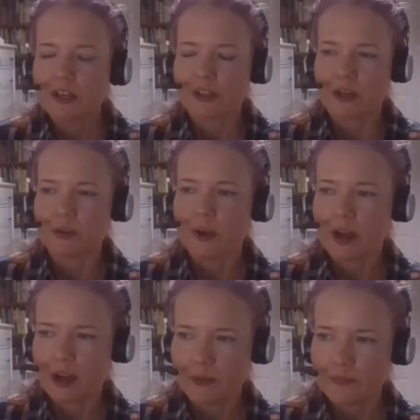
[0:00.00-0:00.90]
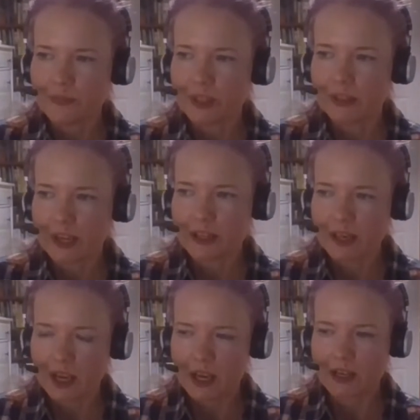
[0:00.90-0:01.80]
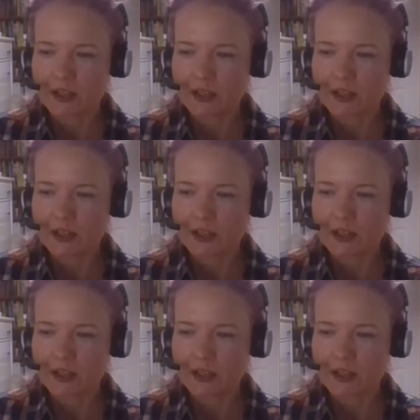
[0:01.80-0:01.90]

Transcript: So um, that uh,